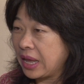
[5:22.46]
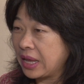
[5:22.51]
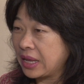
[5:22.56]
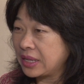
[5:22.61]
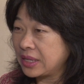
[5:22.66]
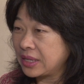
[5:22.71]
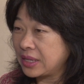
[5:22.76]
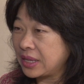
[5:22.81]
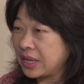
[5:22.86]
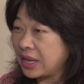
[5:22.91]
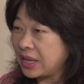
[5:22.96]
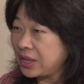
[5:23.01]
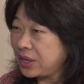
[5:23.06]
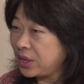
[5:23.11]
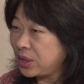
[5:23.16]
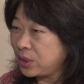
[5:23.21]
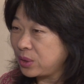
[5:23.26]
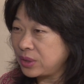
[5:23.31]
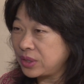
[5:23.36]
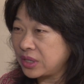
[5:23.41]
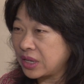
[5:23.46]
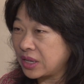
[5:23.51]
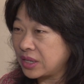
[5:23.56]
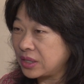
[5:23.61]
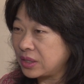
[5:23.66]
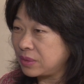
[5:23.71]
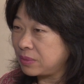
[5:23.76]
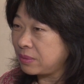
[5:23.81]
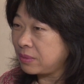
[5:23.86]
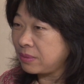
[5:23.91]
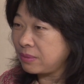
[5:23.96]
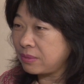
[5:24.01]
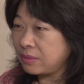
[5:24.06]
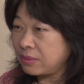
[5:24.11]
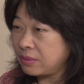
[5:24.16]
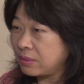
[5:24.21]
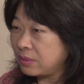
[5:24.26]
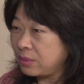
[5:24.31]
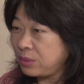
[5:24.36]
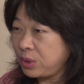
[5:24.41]
And then you just
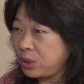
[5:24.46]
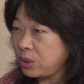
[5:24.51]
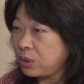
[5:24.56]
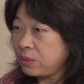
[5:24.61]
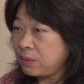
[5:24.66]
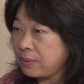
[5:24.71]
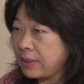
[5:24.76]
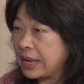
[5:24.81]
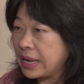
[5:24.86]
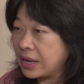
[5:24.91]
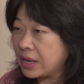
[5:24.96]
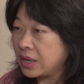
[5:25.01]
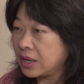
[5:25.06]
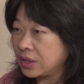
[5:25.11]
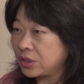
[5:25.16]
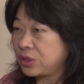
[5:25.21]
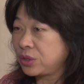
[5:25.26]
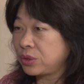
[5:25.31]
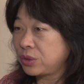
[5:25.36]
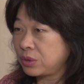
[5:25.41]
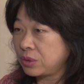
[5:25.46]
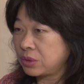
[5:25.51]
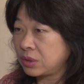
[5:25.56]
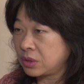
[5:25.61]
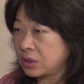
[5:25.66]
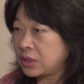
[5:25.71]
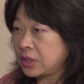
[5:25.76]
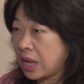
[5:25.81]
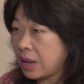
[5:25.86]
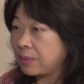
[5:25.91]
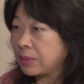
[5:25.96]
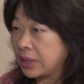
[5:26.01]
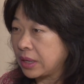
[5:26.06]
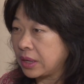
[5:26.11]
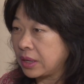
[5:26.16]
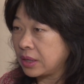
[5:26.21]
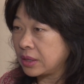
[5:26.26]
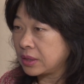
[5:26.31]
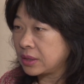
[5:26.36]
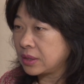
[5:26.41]
you made it into
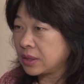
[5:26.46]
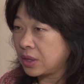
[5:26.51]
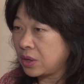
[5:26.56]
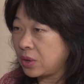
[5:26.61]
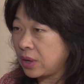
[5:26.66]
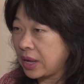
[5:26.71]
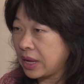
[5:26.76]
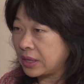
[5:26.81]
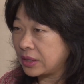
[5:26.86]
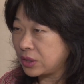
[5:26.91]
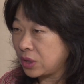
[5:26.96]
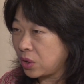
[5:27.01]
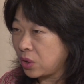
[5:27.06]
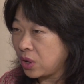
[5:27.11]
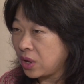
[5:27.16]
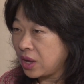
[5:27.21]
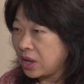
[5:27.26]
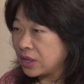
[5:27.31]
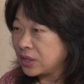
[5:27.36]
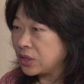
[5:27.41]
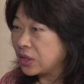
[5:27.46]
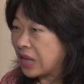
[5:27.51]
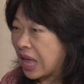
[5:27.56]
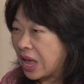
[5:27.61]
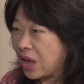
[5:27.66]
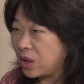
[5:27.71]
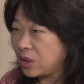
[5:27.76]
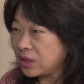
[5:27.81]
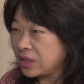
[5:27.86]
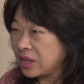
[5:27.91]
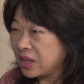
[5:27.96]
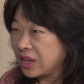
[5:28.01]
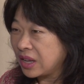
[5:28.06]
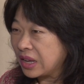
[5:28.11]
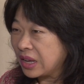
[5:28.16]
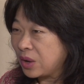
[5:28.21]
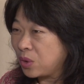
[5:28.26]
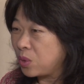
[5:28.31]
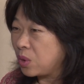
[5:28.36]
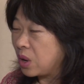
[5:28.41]
something. Okay, so how
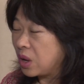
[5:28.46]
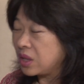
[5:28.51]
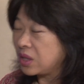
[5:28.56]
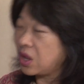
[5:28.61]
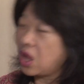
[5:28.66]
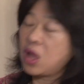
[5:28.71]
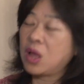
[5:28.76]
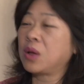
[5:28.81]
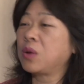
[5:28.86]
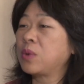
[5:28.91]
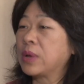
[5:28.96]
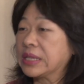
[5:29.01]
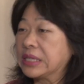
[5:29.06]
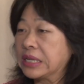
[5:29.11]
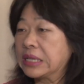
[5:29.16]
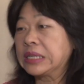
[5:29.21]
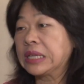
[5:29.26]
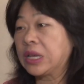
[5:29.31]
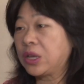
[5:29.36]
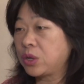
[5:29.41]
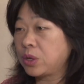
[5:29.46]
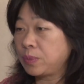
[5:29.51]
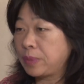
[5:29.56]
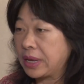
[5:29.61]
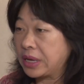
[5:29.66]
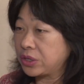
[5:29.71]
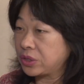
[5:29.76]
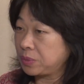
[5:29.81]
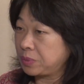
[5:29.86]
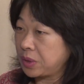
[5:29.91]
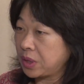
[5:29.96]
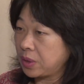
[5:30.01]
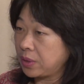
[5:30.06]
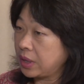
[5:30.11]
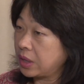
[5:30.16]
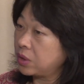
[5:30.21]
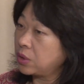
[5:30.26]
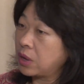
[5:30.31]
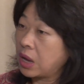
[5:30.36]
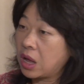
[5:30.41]
long was this incubation
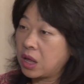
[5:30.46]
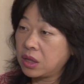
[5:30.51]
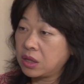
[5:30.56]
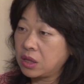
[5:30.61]
period, or how